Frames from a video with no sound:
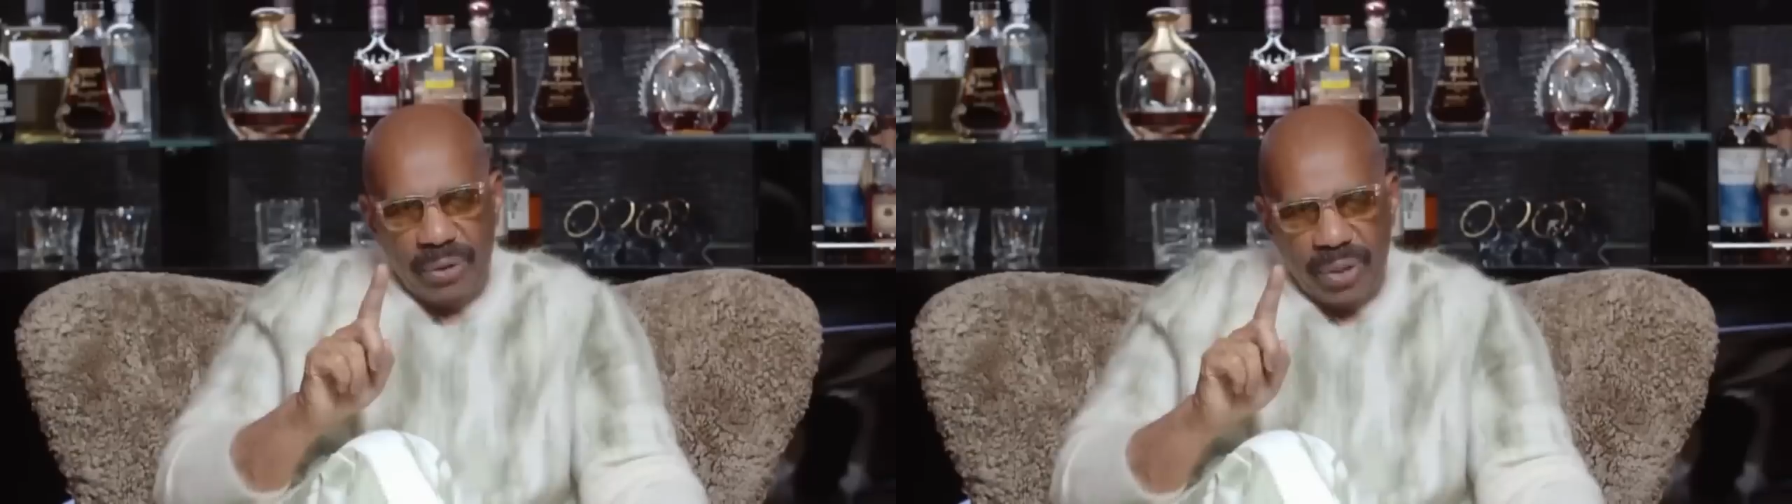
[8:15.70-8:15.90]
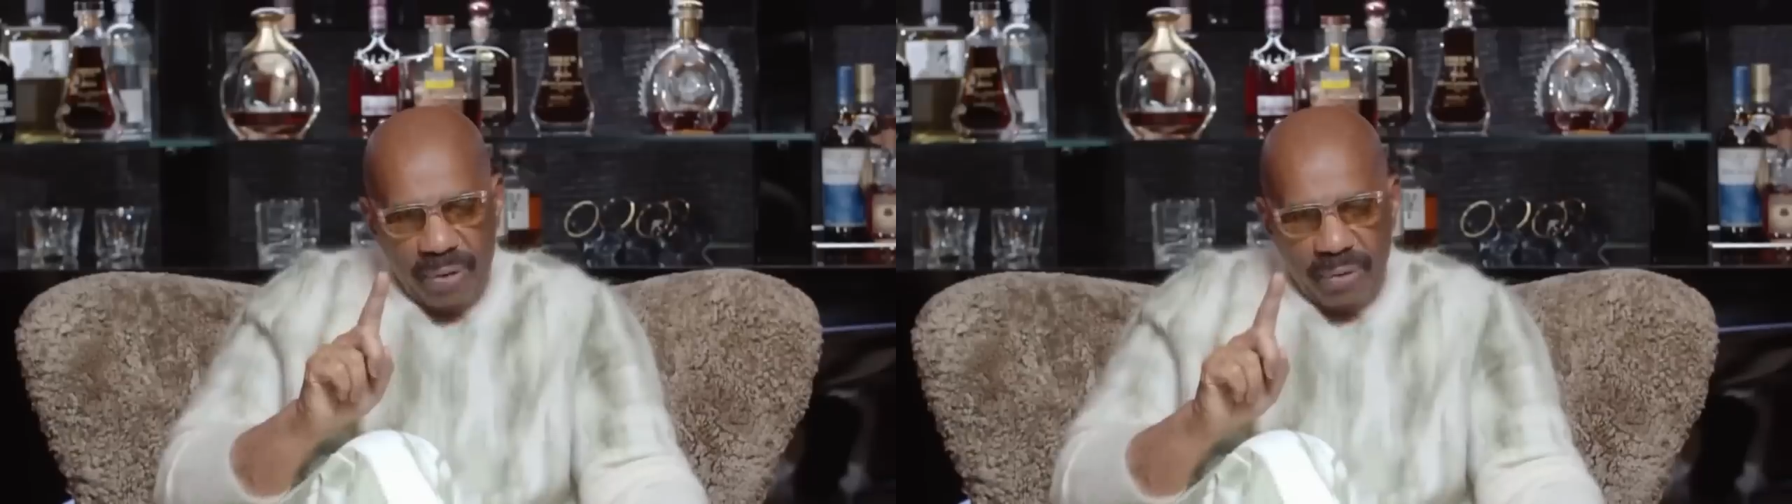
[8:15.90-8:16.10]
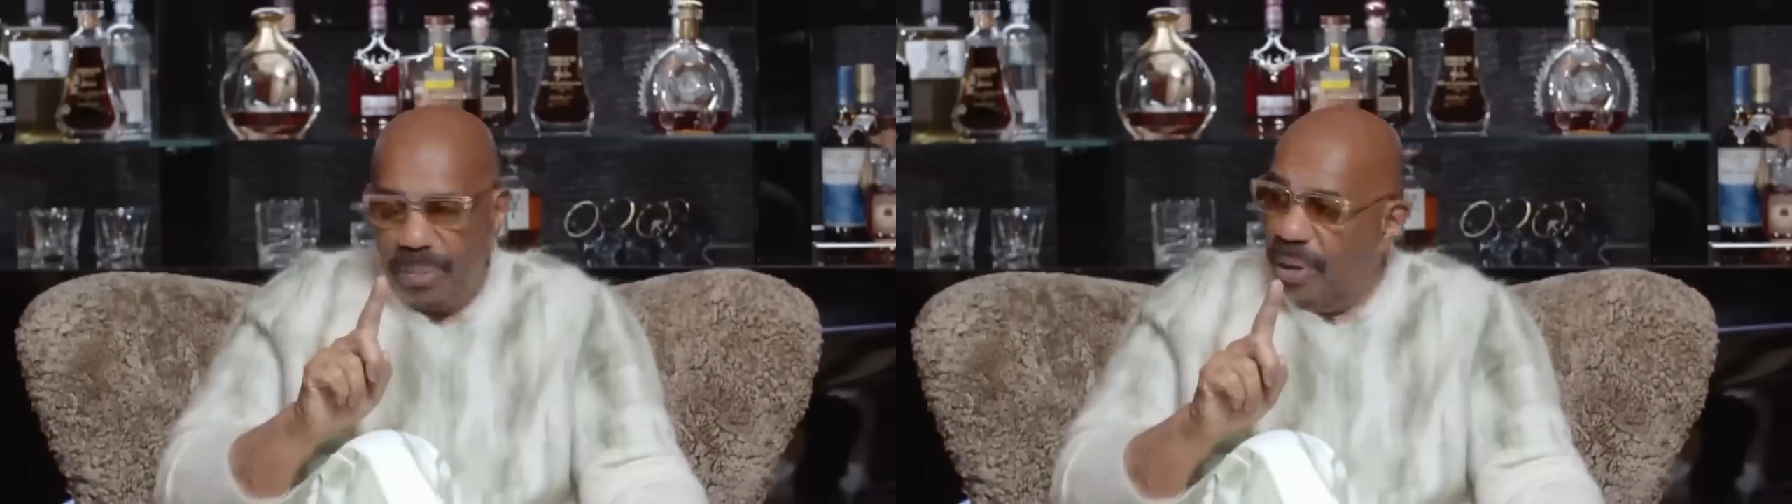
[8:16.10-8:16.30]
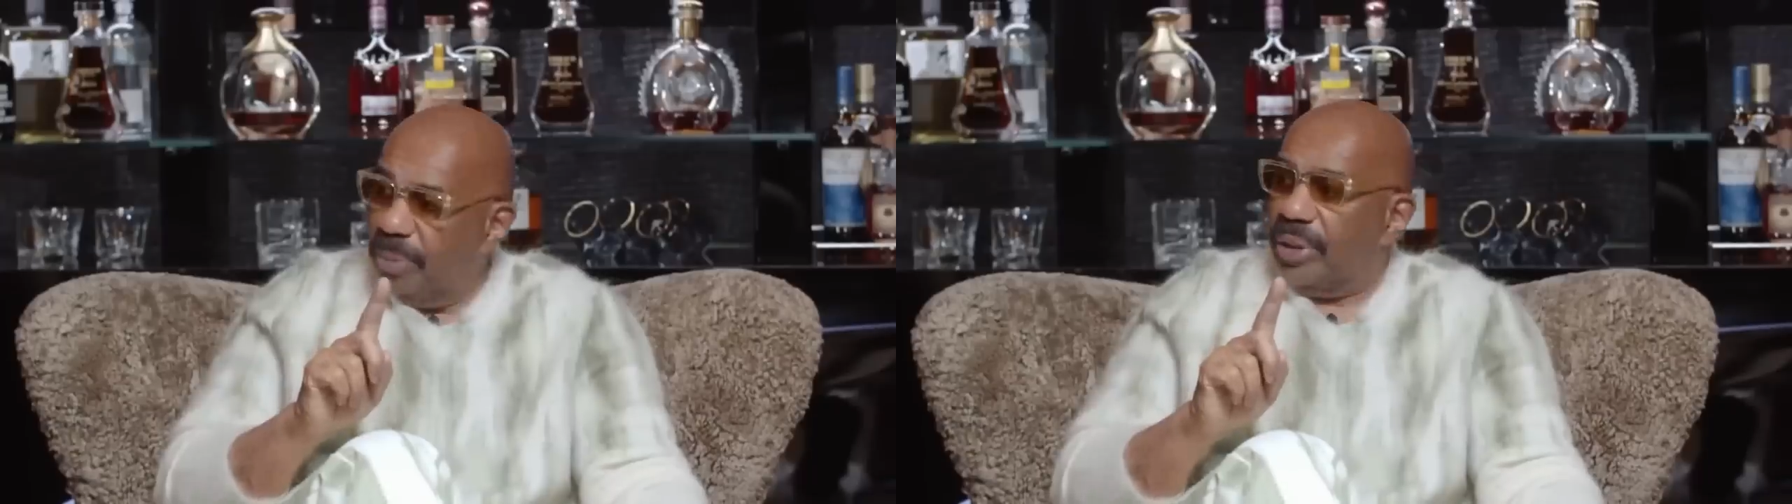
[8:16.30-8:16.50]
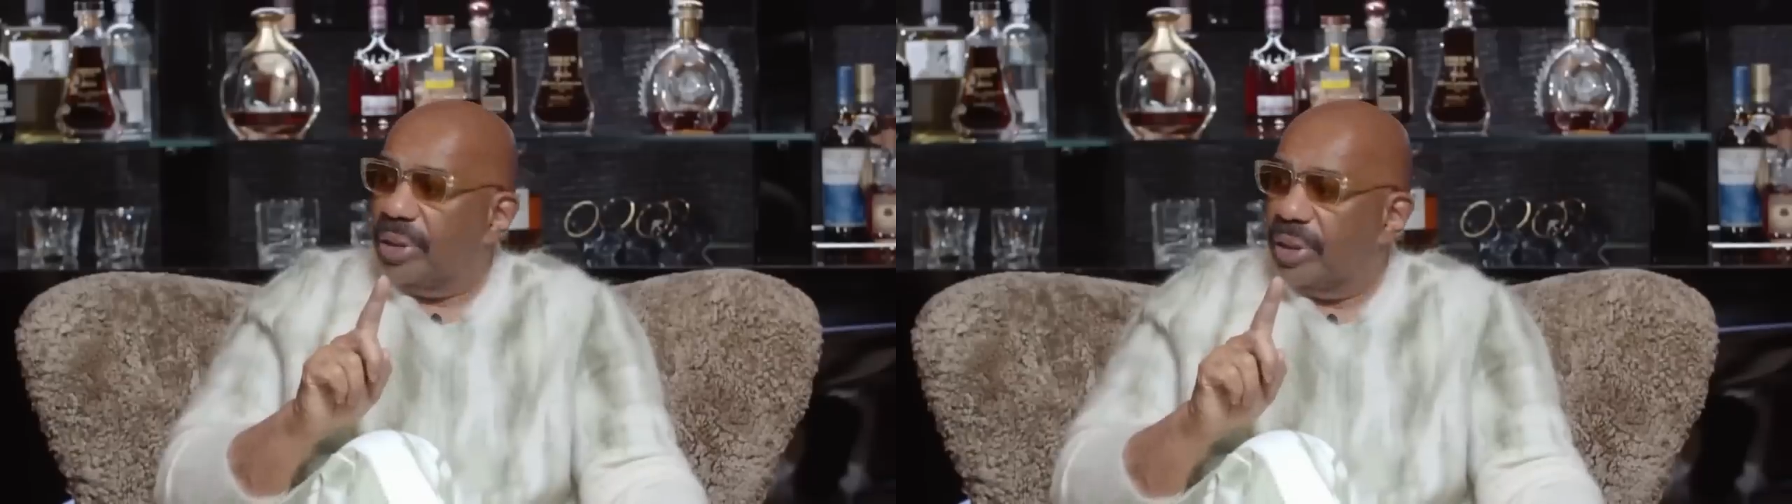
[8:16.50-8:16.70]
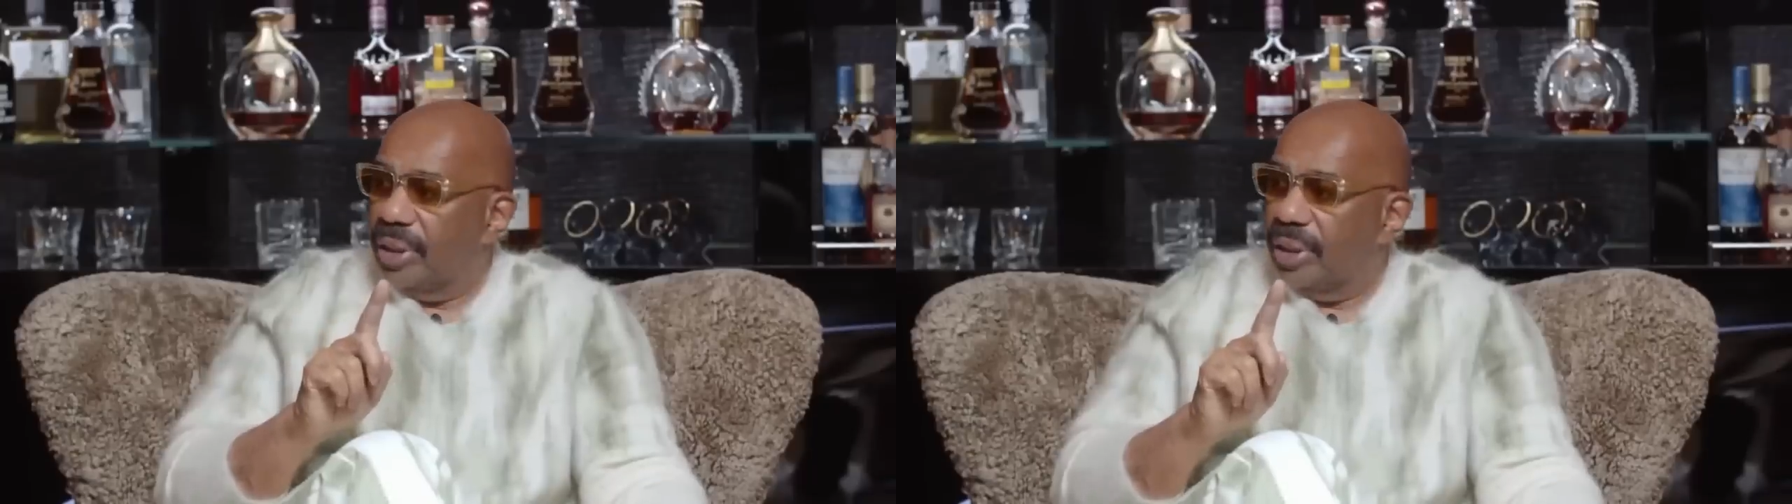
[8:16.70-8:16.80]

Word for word: doesn't even talk about his